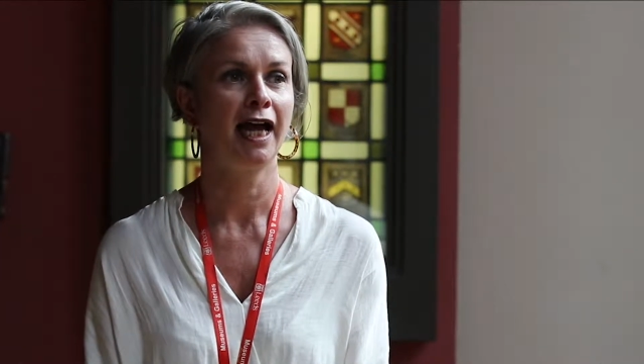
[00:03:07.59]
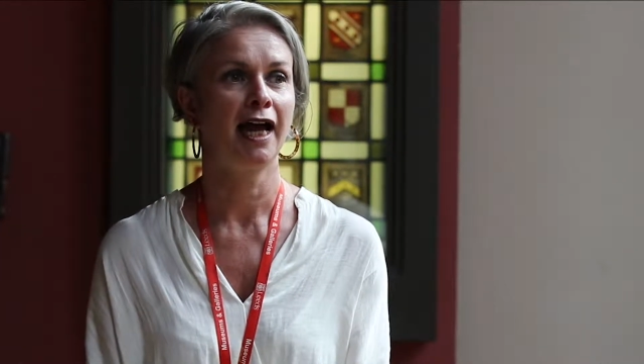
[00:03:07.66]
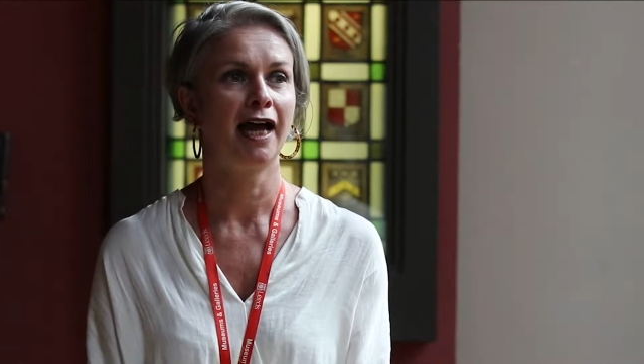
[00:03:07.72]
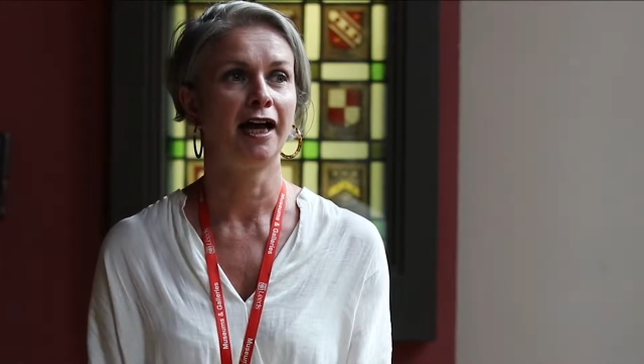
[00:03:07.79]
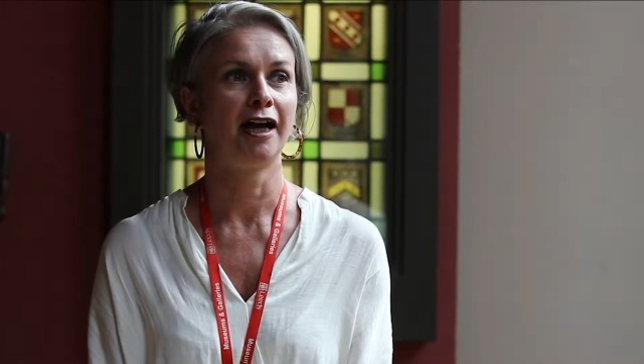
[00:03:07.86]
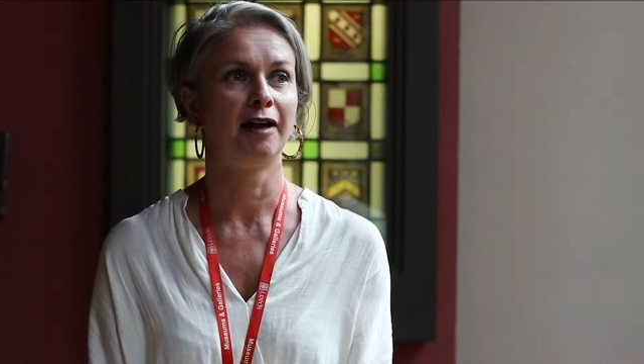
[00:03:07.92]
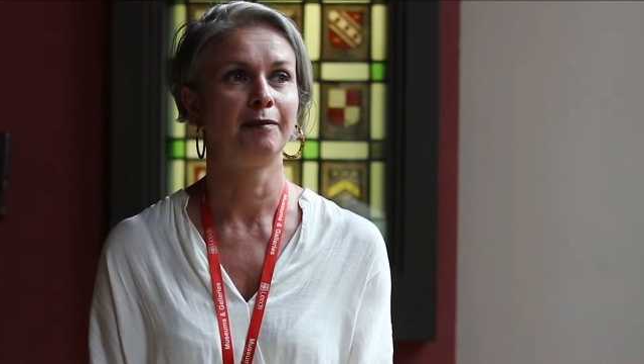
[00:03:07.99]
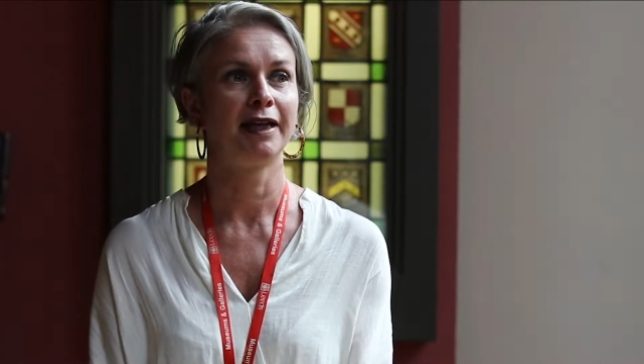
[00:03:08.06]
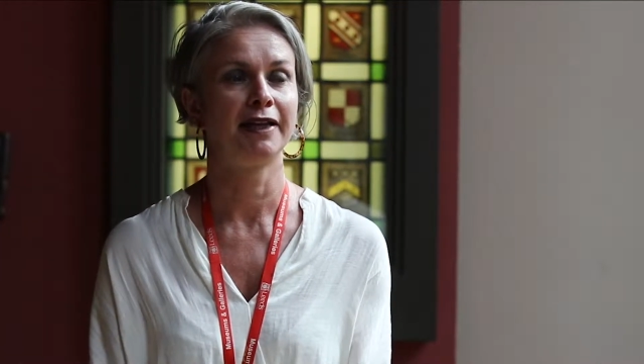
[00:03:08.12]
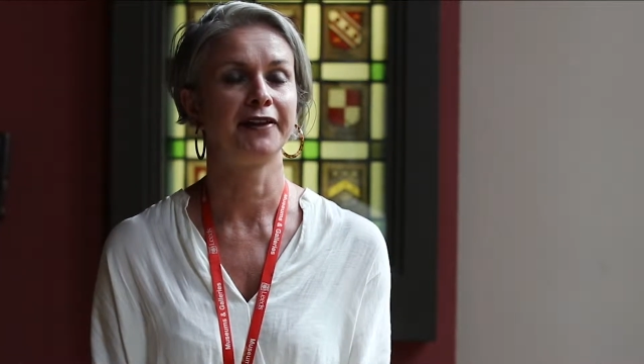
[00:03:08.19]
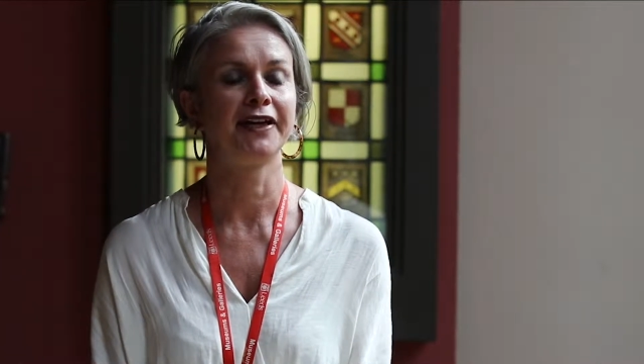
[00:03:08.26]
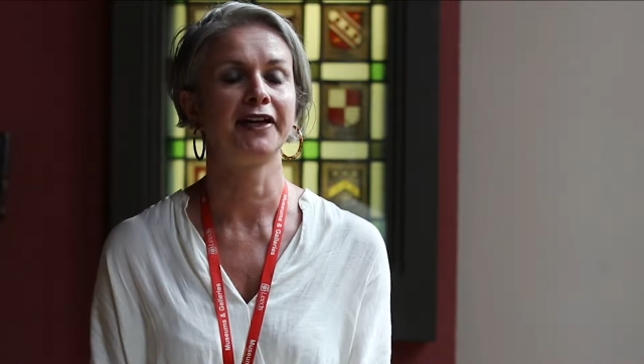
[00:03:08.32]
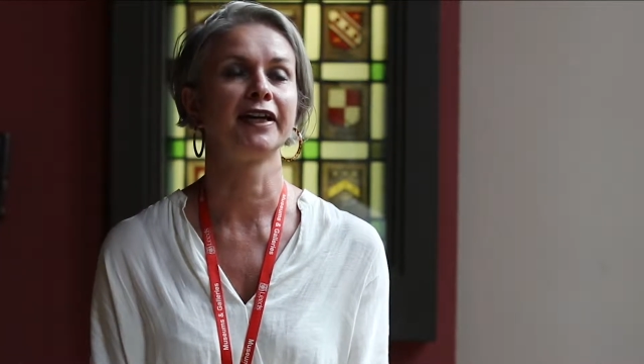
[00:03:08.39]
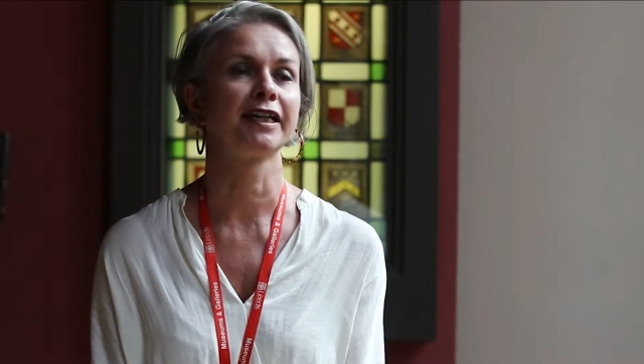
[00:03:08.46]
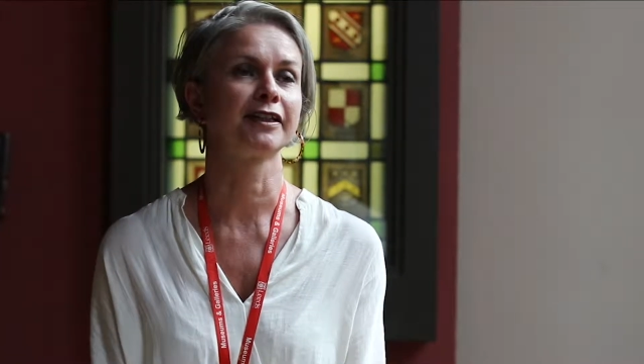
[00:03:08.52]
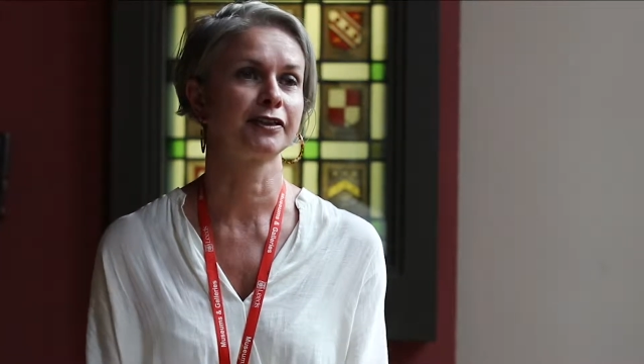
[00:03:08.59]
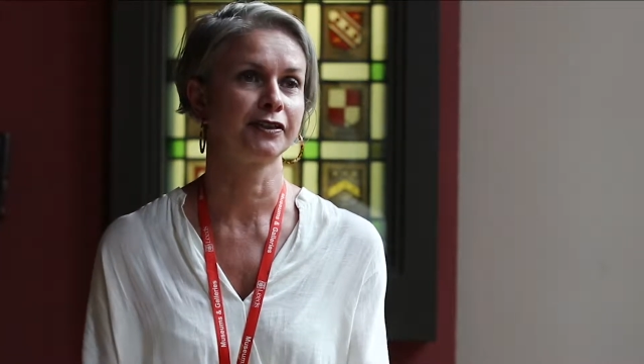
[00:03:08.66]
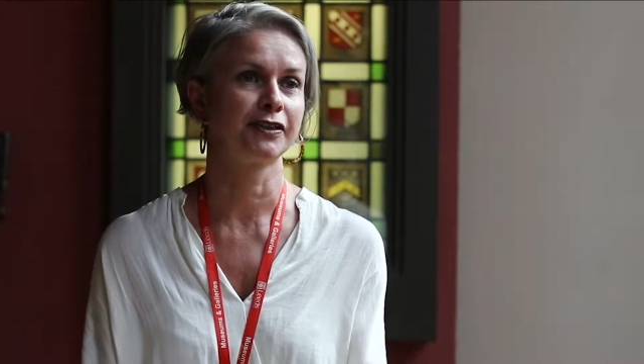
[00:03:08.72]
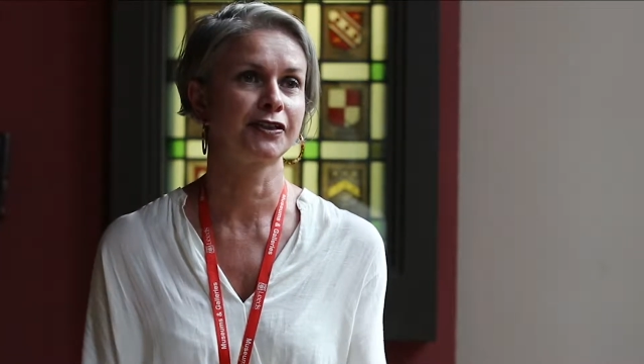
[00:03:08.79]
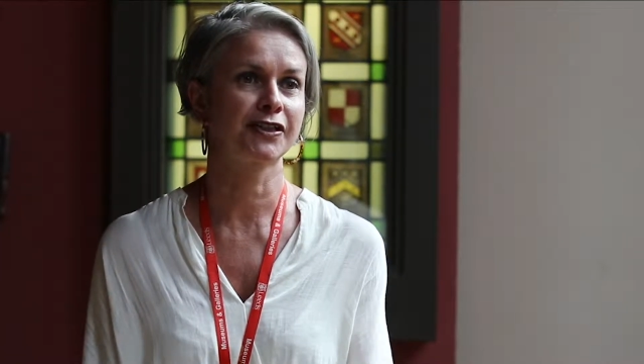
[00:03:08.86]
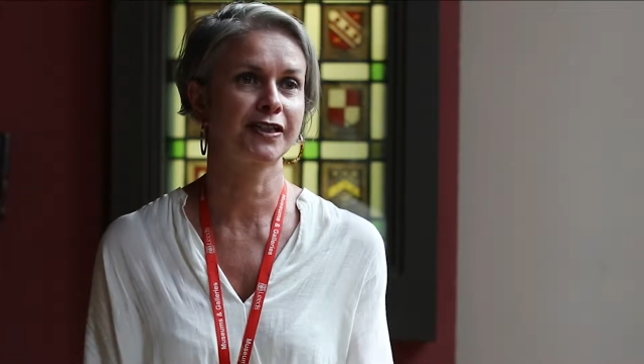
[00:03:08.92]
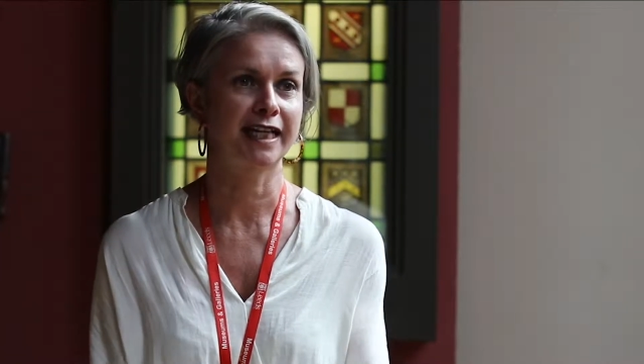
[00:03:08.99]
And then I
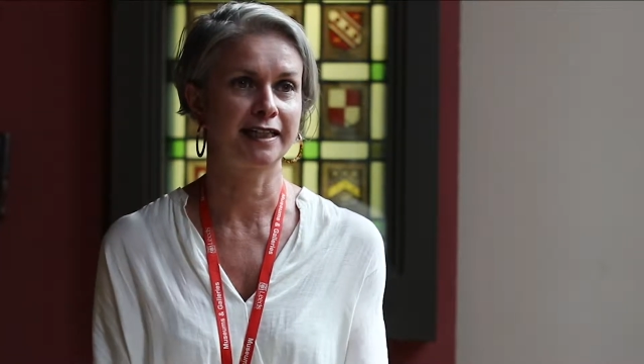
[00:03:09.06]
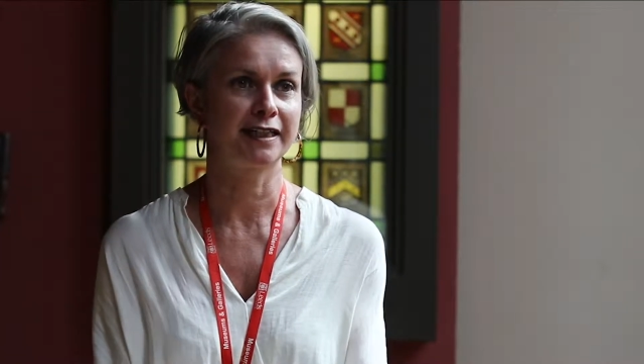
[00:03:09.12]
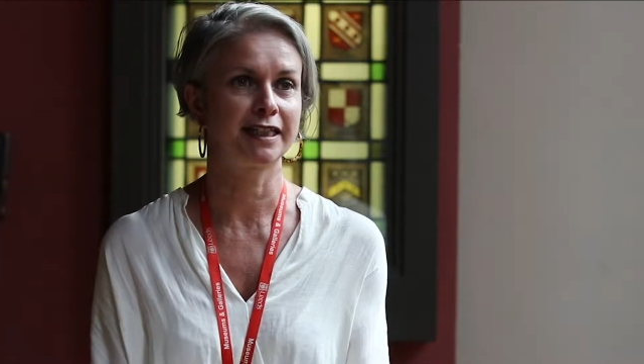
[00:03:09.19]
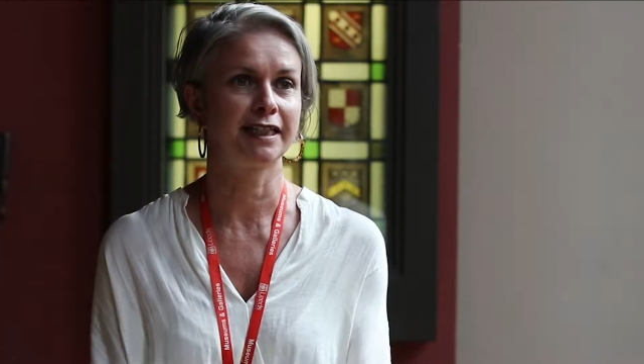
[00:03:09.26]
could send